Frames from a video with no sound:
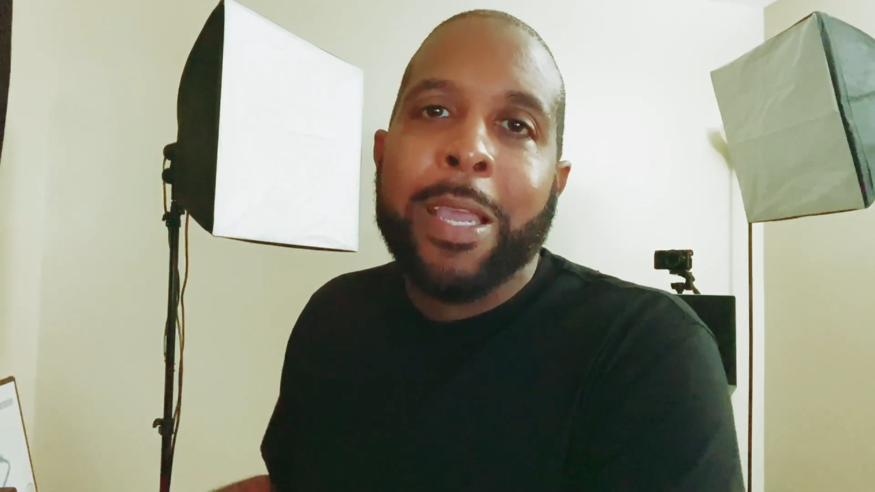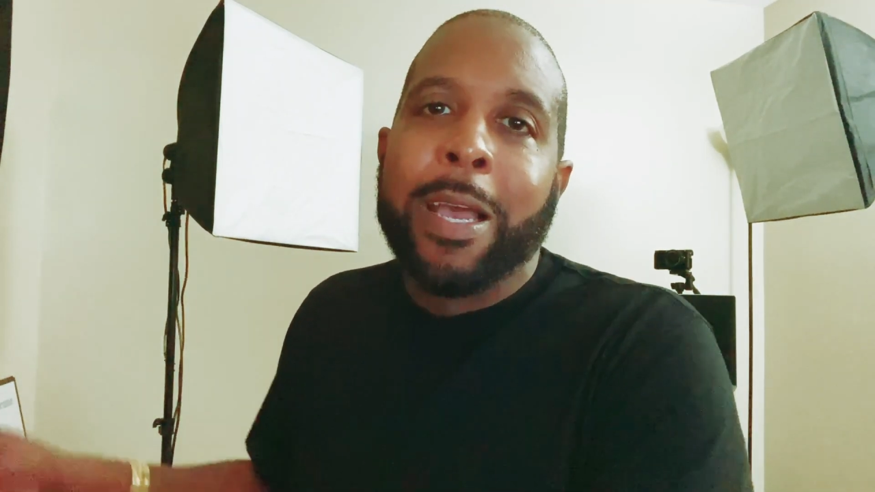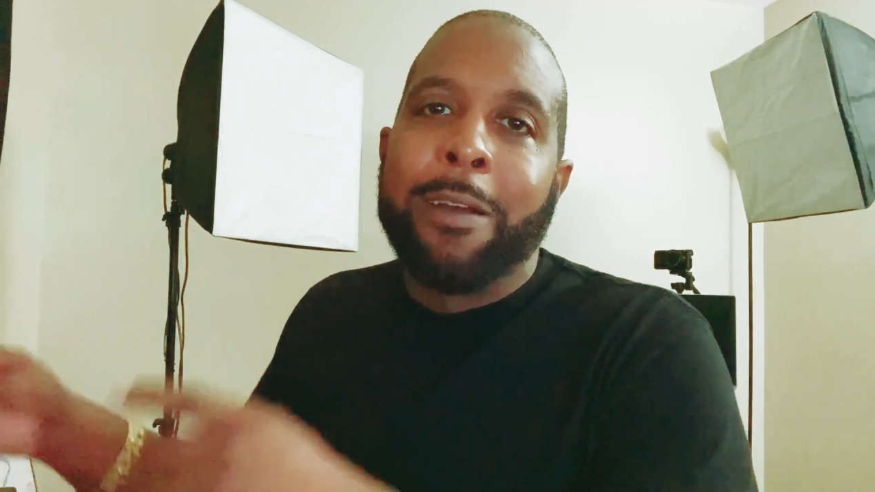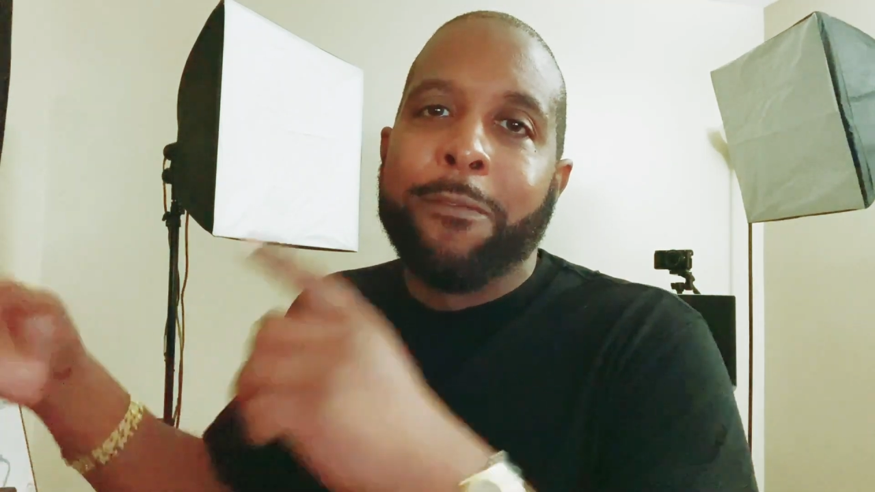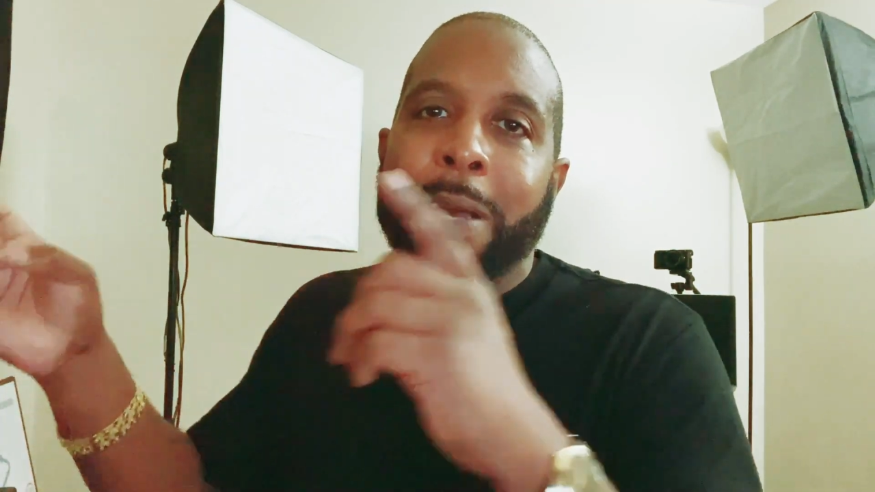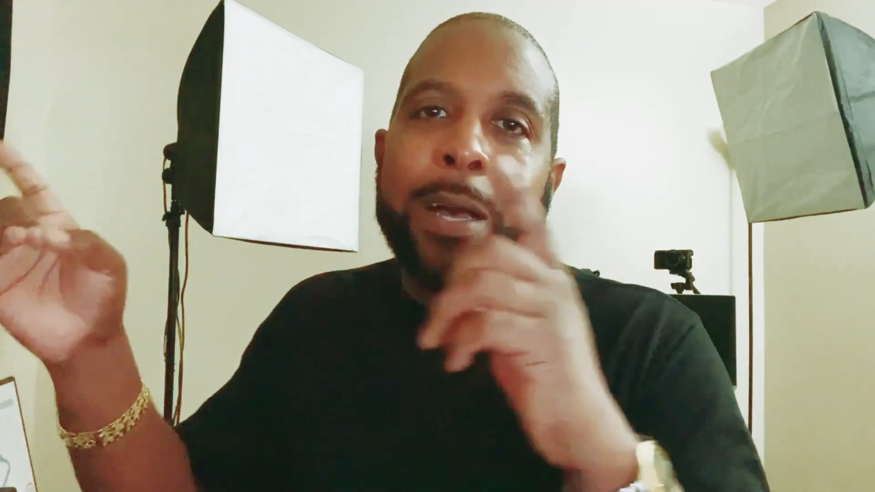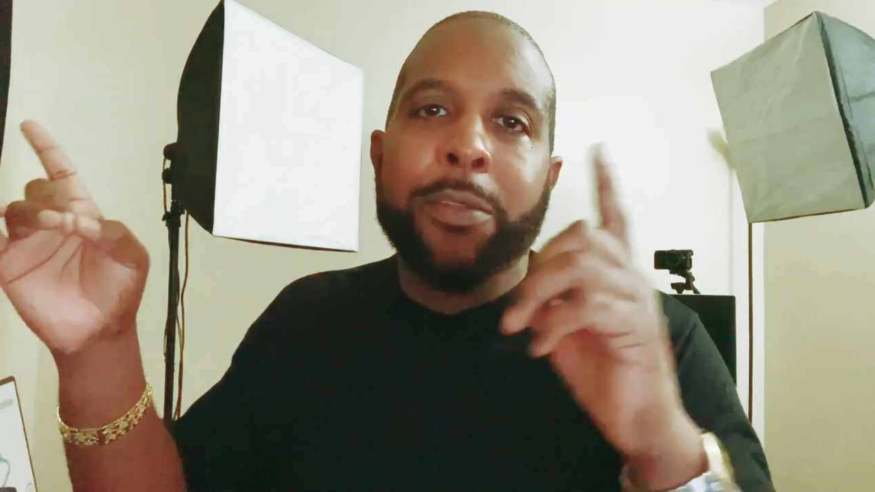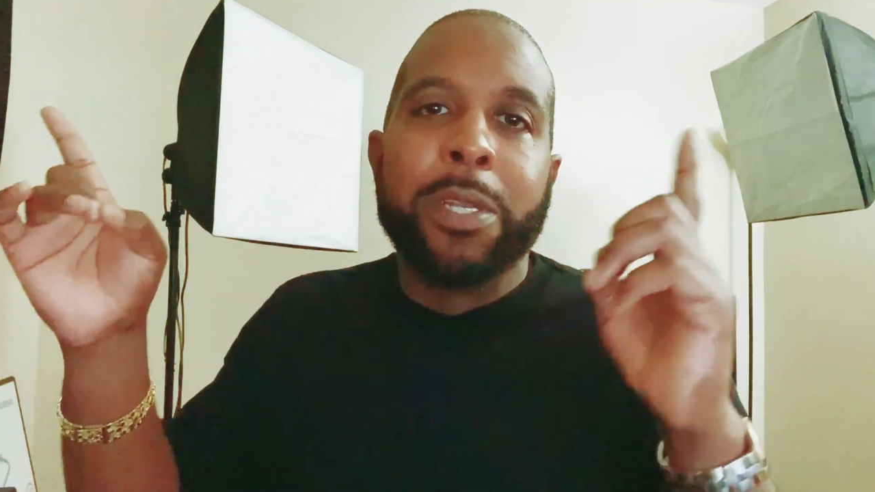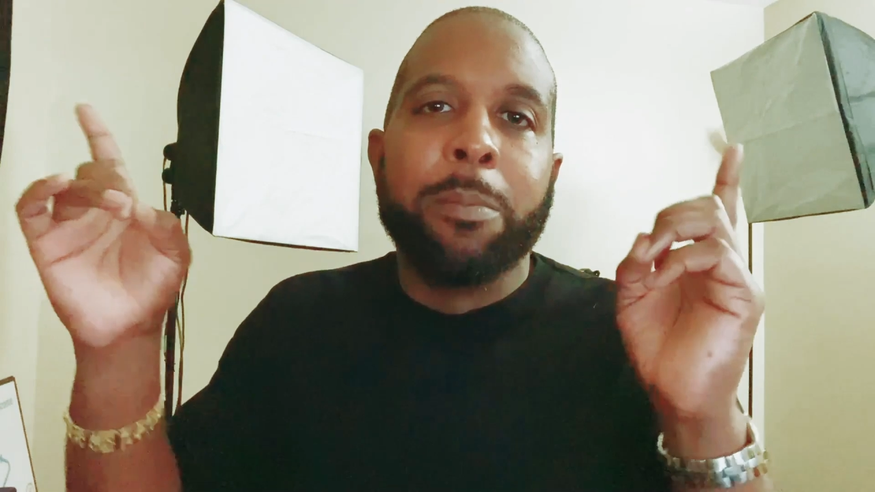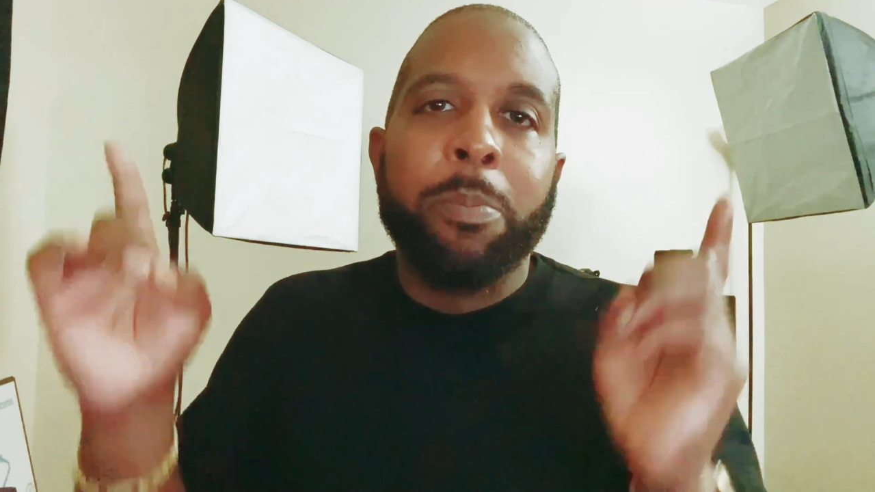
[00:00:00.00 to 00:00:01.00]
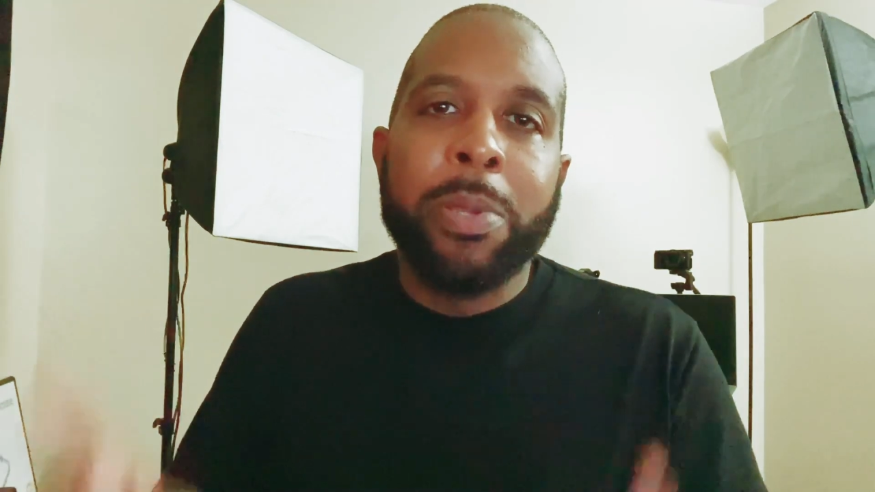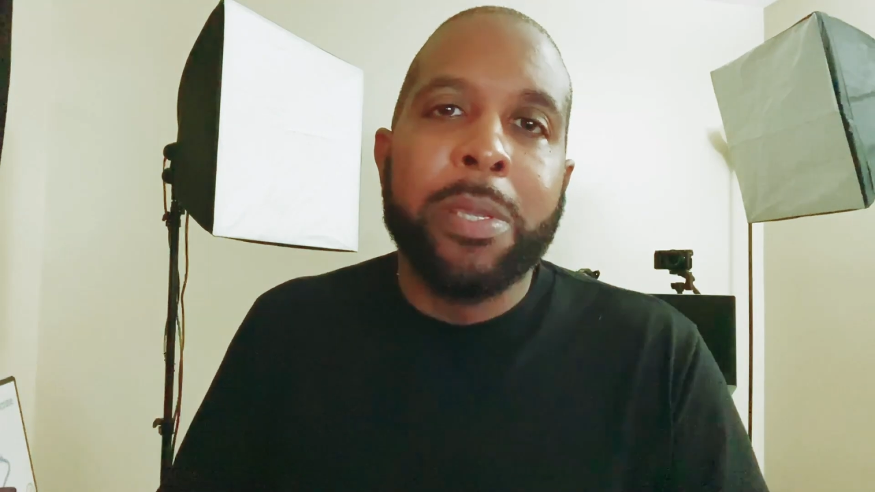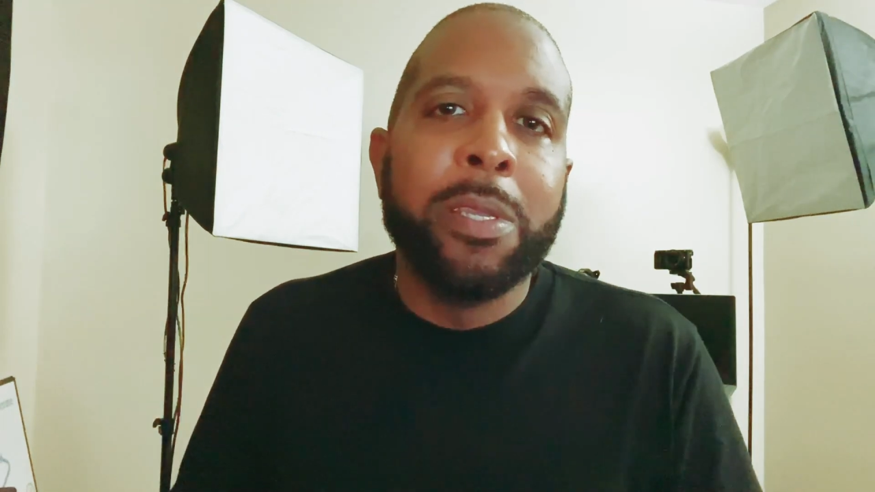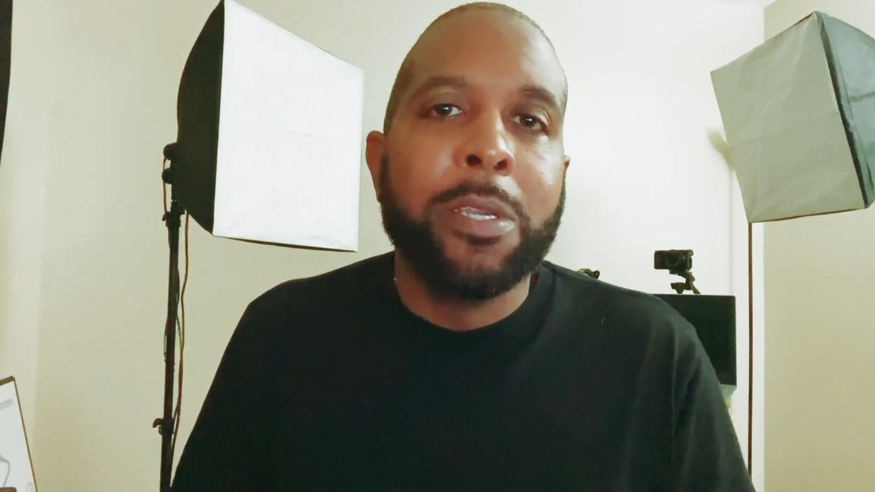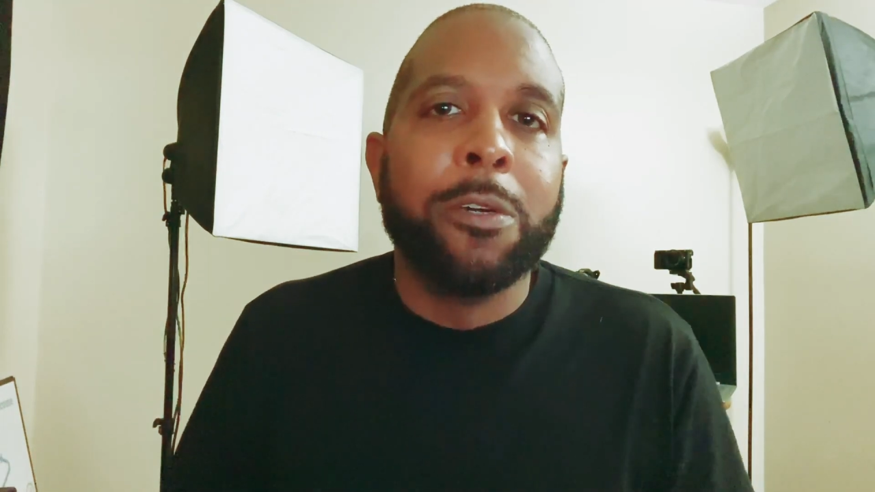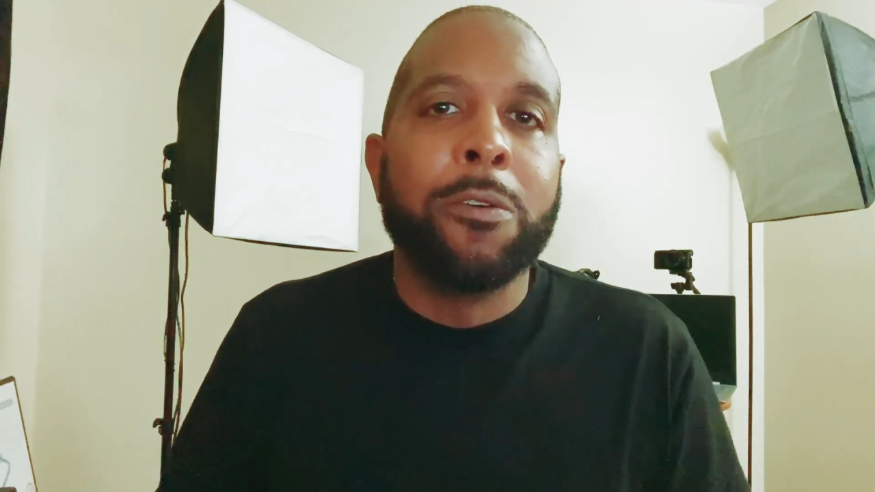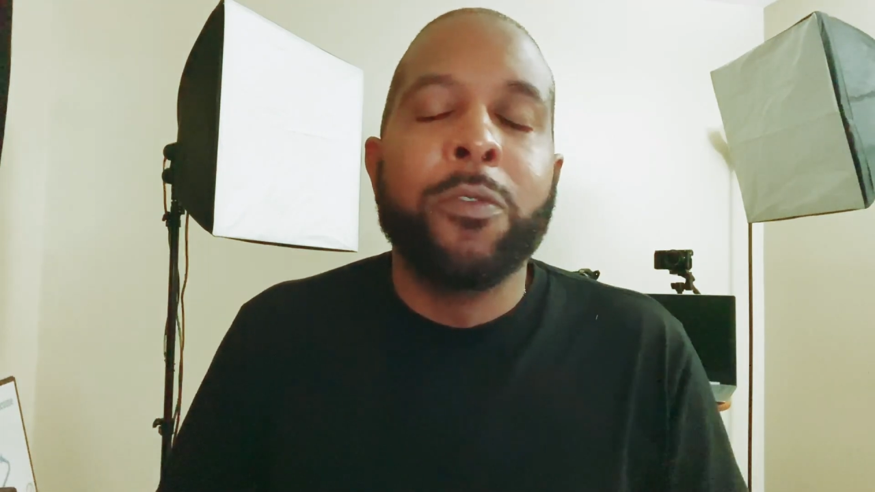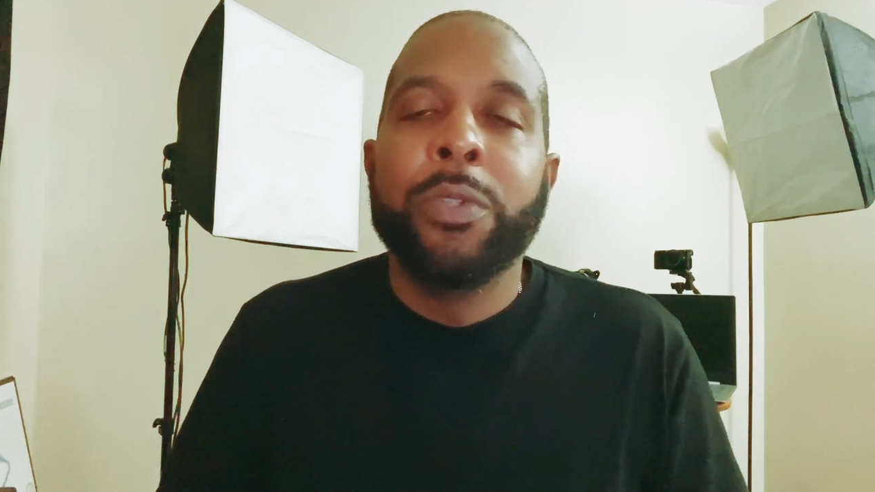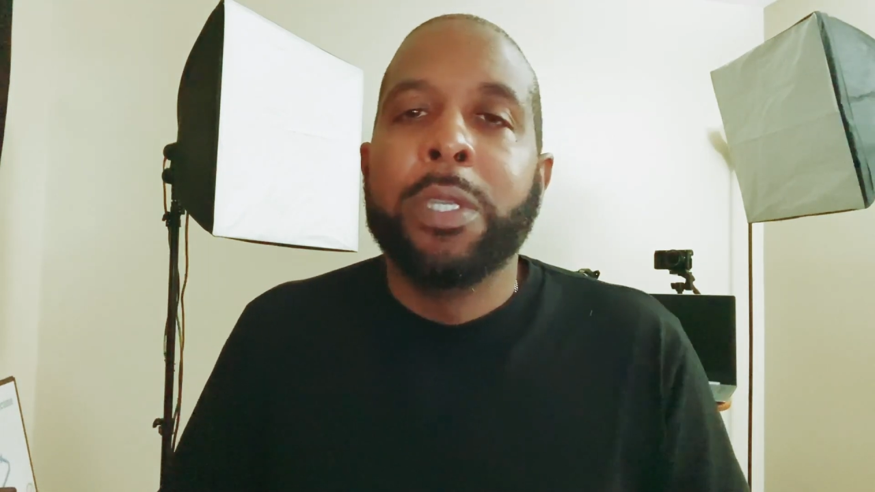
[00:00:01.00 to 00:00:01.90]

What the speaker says: I filed an appeal.